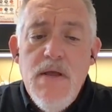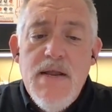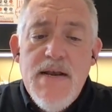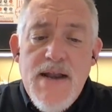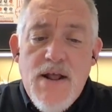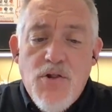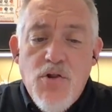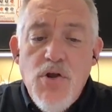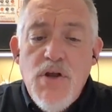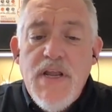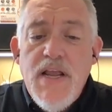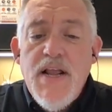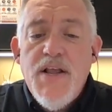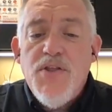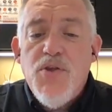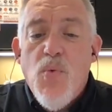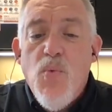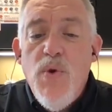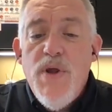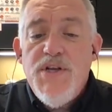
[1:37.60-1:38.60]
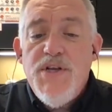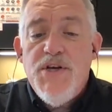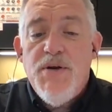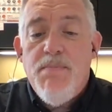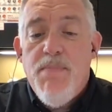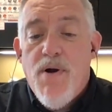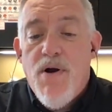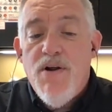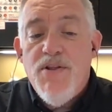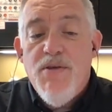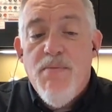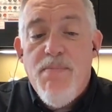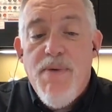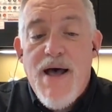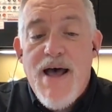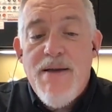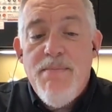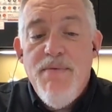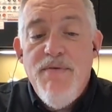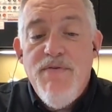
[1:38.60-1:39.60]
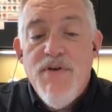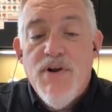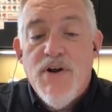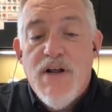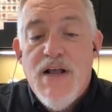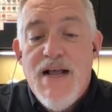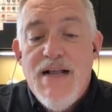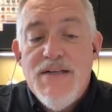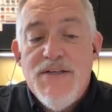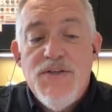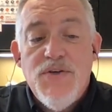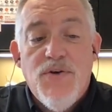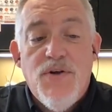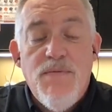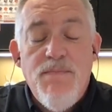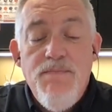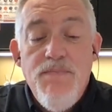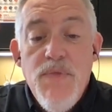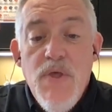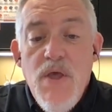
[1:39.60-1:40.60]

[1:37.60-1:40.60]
Now, looking at the widget bar at the bottom of your console,